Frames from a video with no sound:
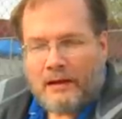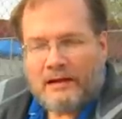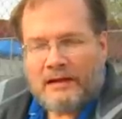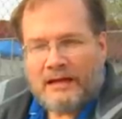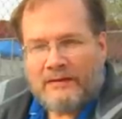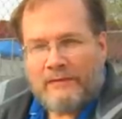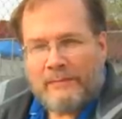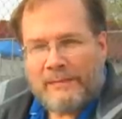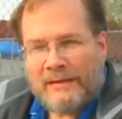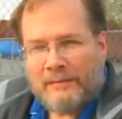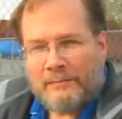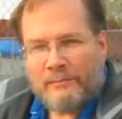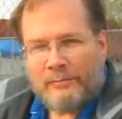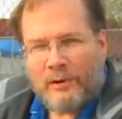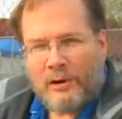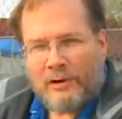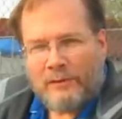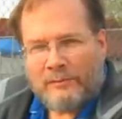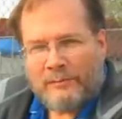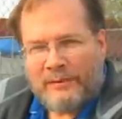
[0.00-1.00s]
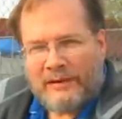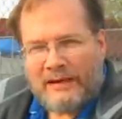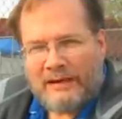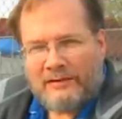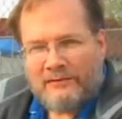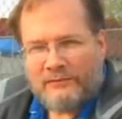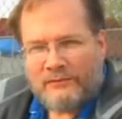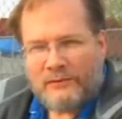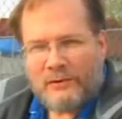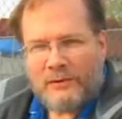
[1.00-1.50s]
A government bought and
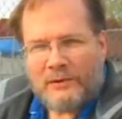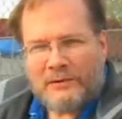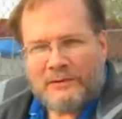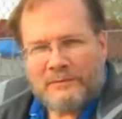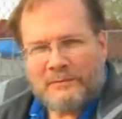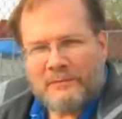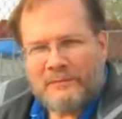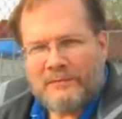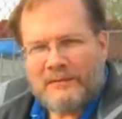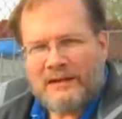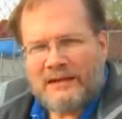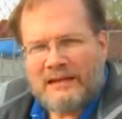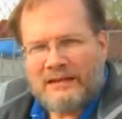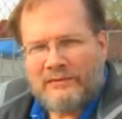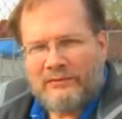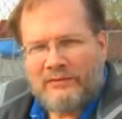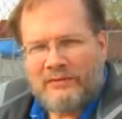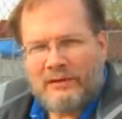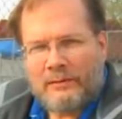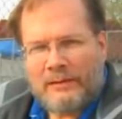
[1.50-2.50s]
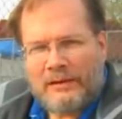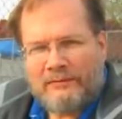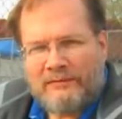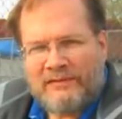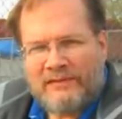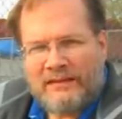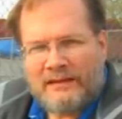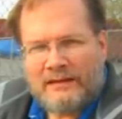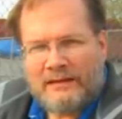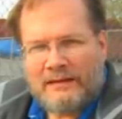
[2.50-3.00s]
paid for. It gives them
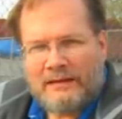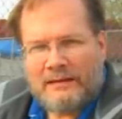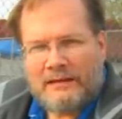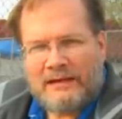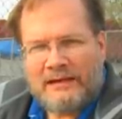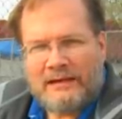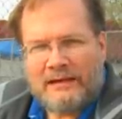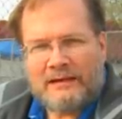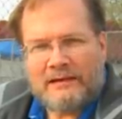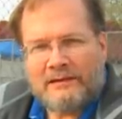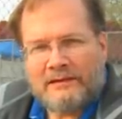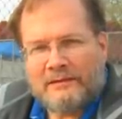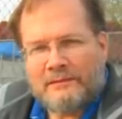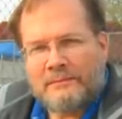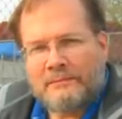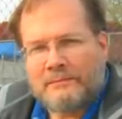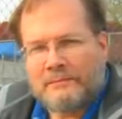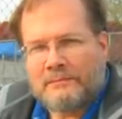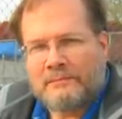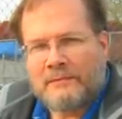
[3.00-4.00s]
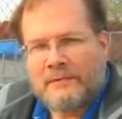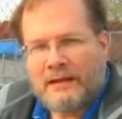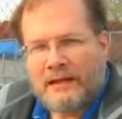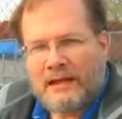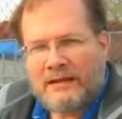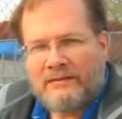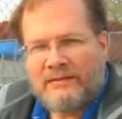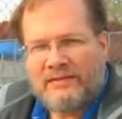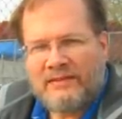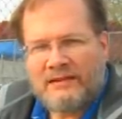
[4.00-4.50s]
everything they need,
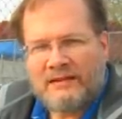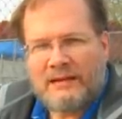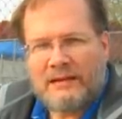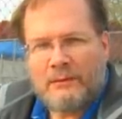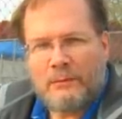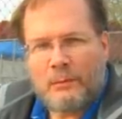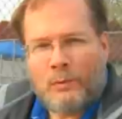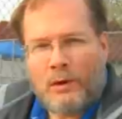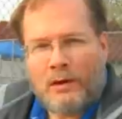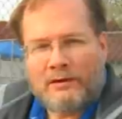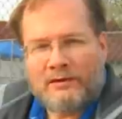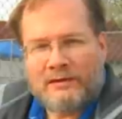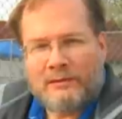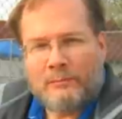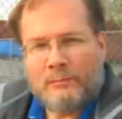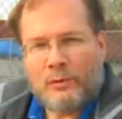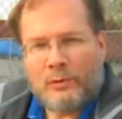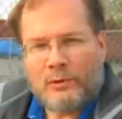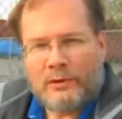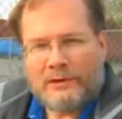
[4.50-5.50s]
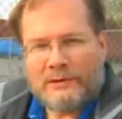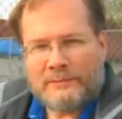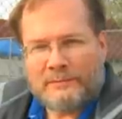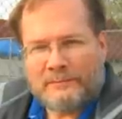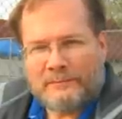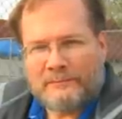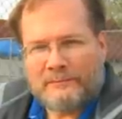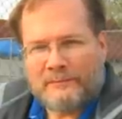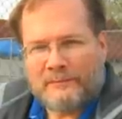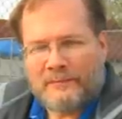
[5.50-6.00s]
everything they want and more.
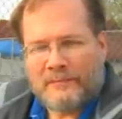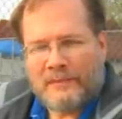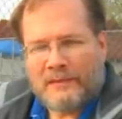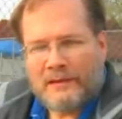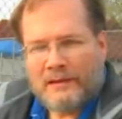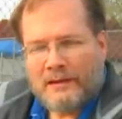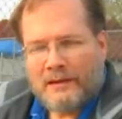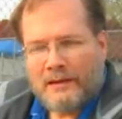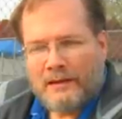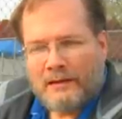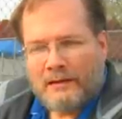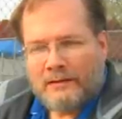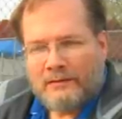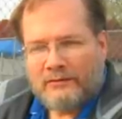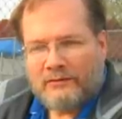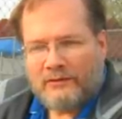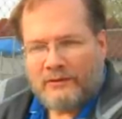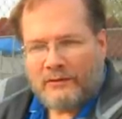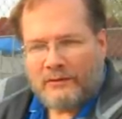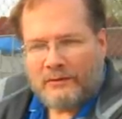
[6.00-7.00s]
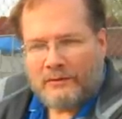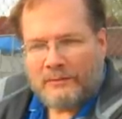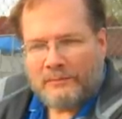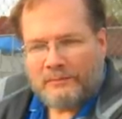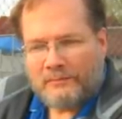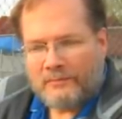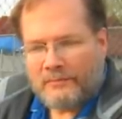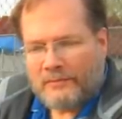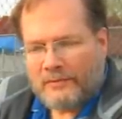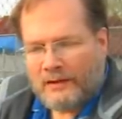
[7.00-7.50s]
So,
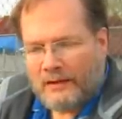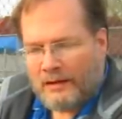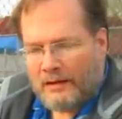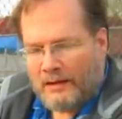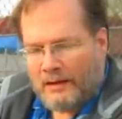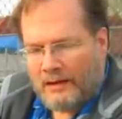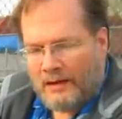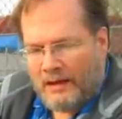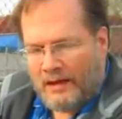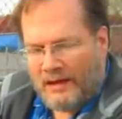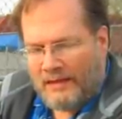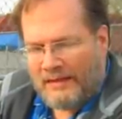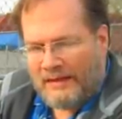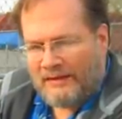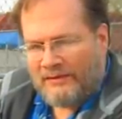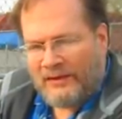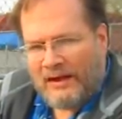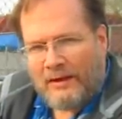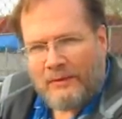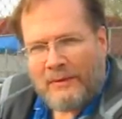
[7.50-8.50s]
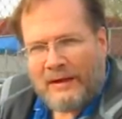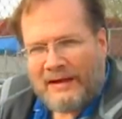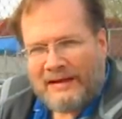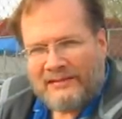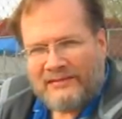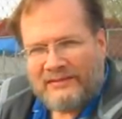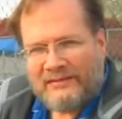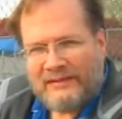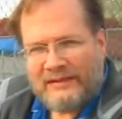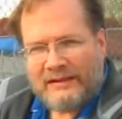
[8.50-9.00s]
that's how
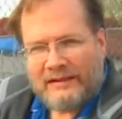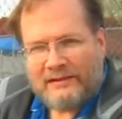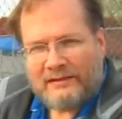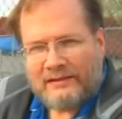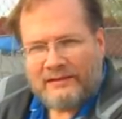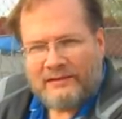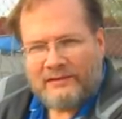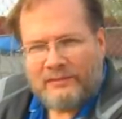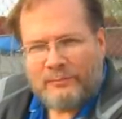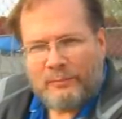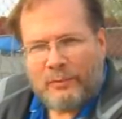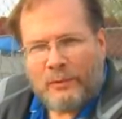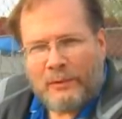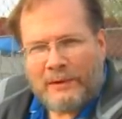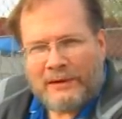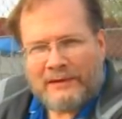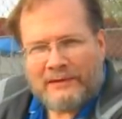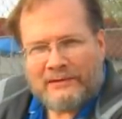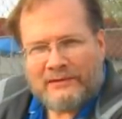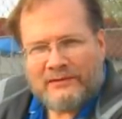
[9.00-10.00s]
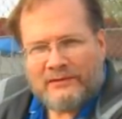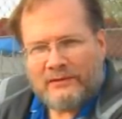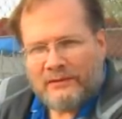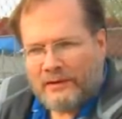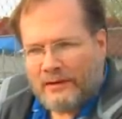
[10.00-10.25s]
I see it at this point.